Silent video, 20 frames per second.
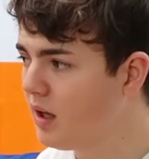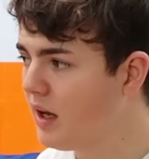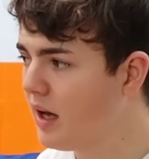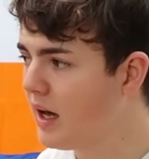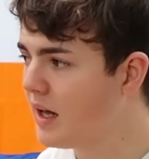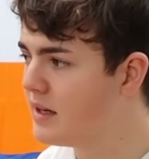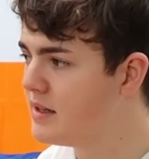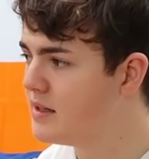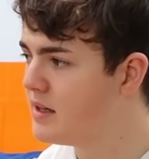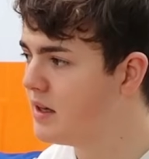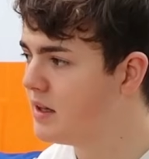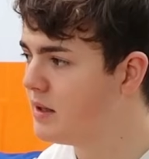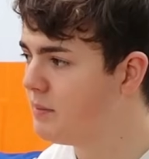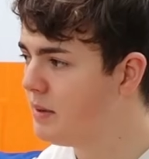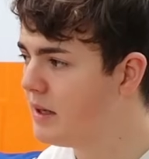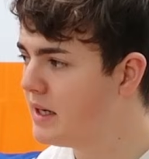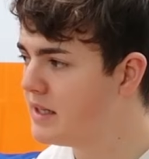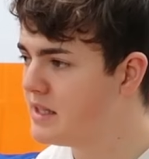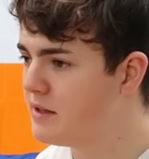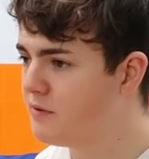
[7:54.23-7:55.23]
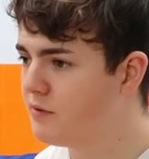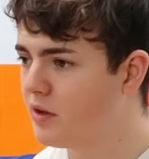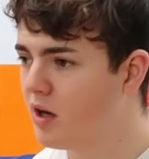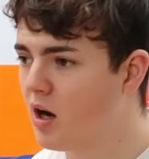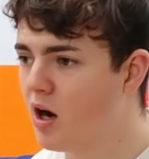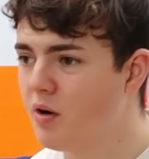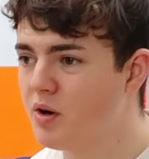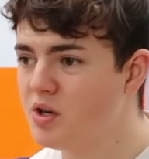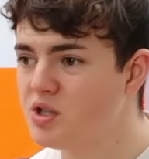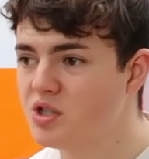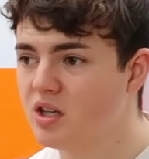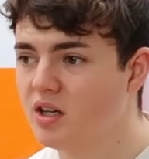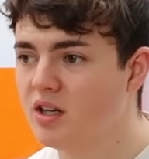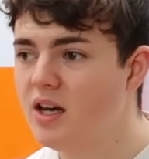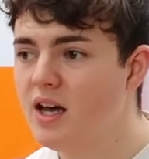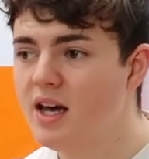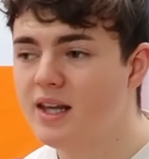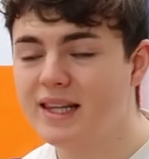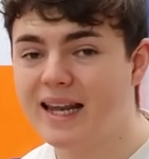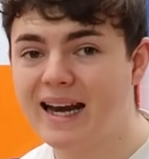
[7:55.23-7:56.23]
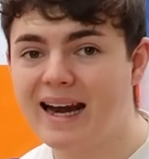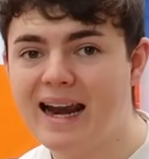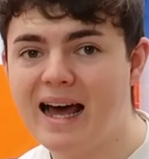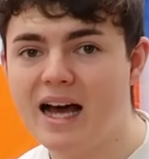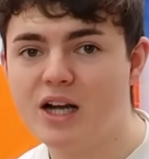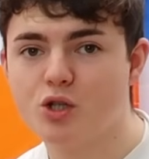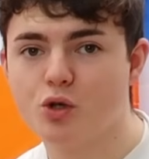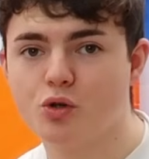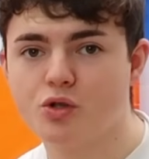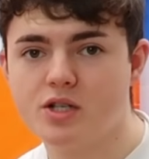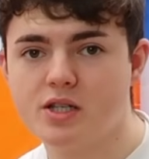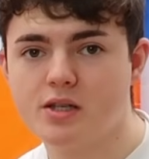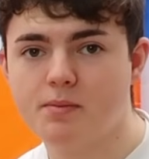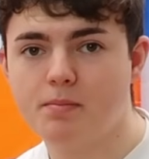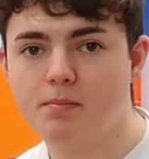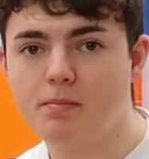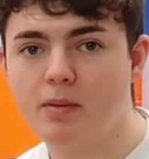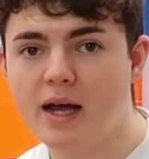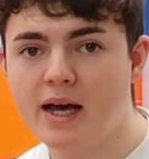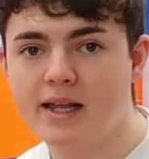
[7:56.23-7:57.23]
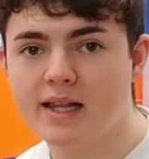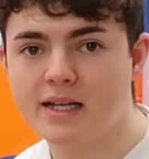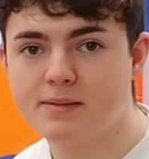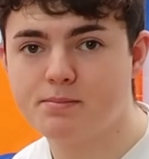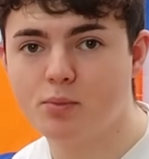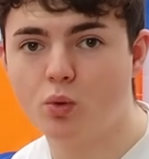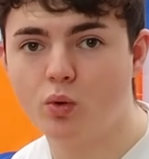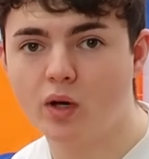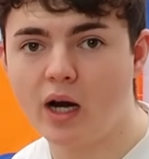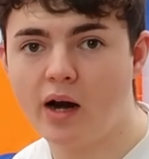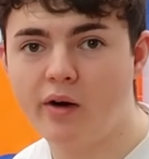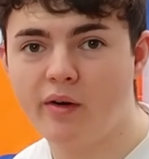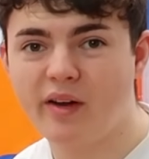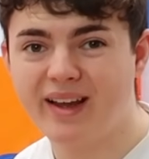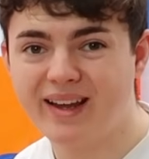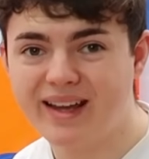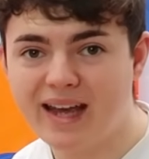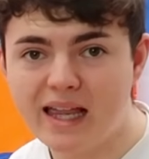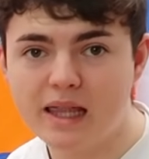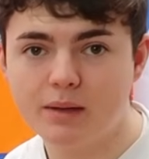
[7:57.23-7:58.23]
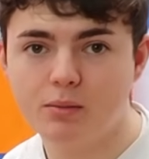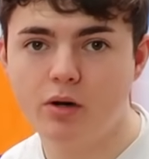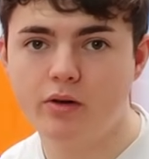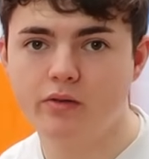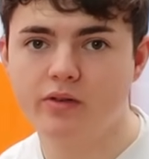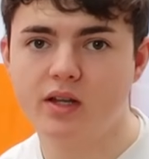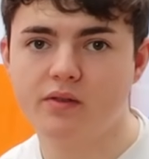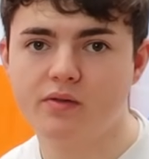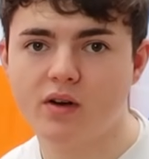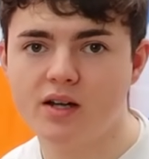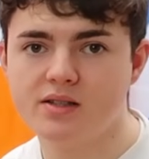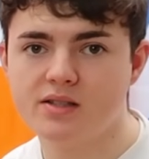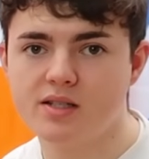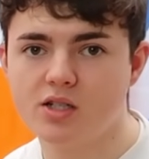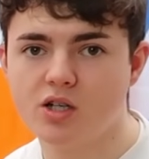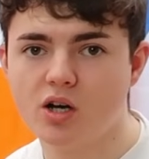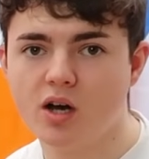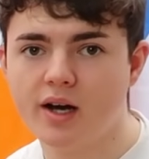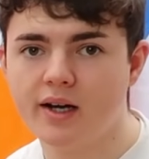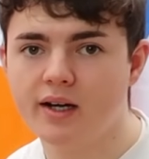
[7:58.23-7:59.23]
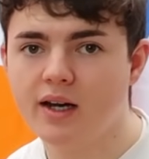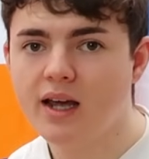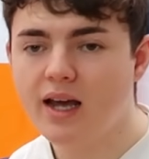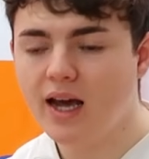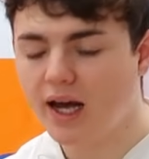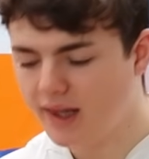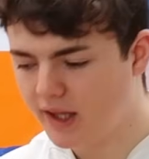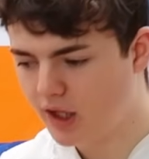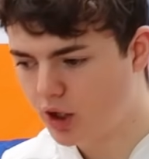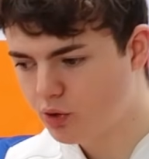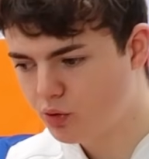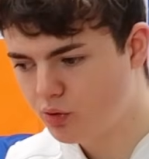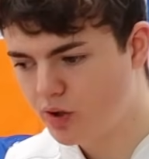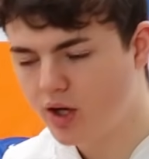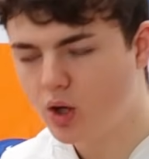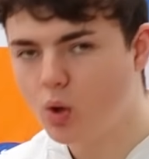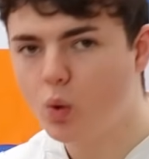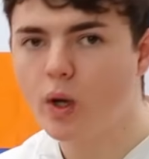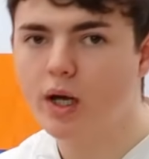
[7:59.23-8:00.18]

and the ability for the Irish to then latch onto the player that's ball carrying, get them over the advantage line, and then create